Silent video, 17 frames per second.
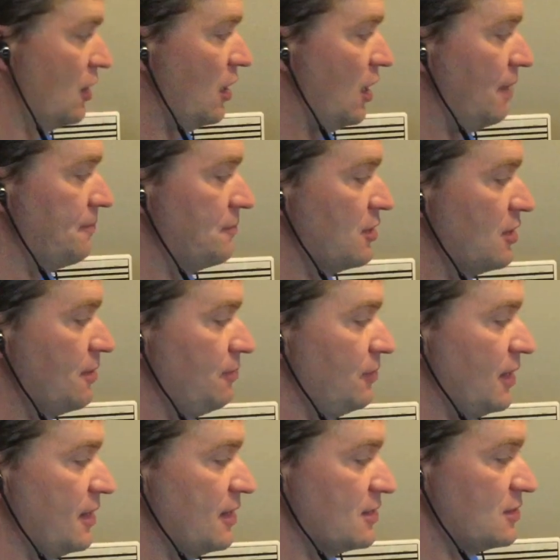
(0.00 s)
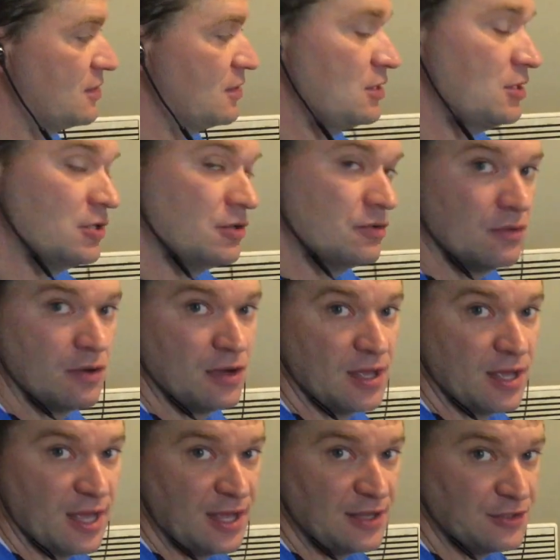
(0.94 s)
I'm going to play this to you,
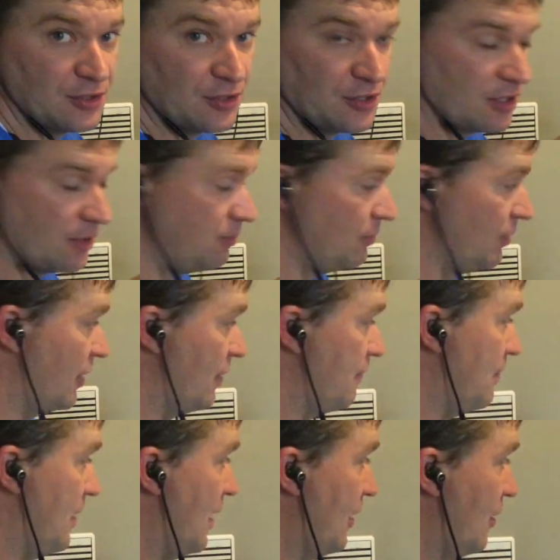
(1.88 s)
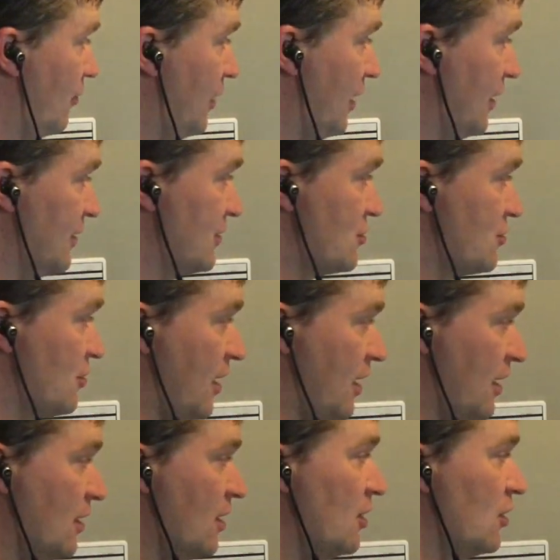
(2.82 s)
and you're going to play it back. Okay, let's try it.